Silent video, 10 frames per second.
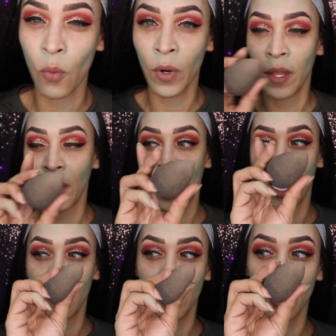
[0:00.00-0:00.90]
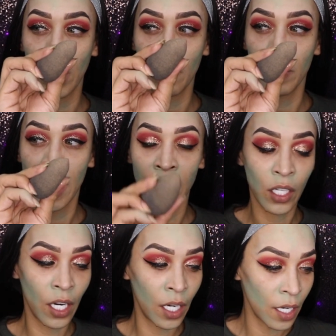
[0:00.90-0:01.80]
with a beauty
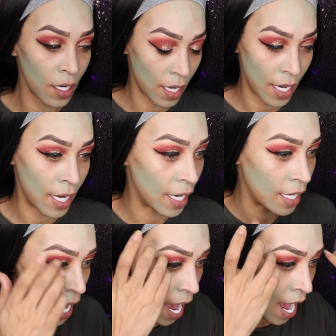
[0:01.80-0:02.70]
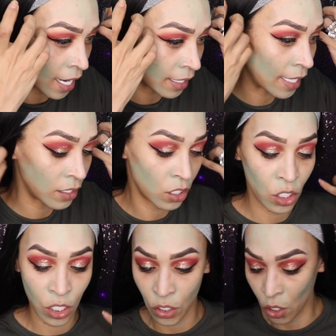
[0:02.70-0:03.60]
blender, and I like to
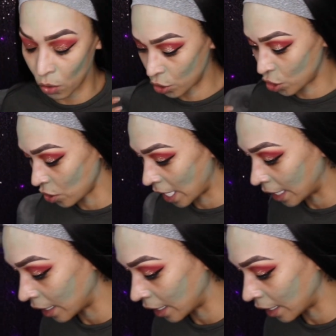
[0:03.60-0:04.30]
just go straight